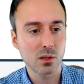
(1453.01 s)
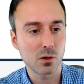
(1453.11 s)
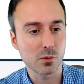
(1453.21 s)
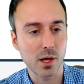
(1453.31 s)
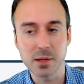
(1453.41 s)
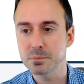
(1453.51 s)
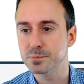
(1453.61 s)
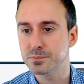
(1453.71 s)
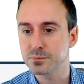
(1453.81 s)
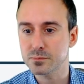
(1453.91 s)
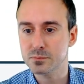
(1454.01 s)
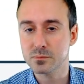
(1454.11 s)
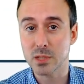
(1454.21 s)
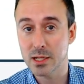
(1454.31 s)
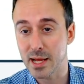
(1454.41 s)
Okay?
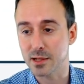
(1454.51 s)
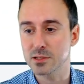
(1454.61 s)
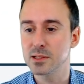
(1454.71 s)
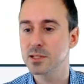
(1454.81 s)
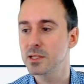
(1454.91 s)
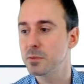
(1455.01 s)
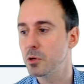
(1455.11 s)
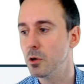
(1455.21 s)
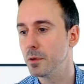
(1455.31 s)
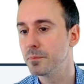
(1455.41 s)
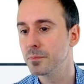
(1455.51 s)
Next, let's keep going.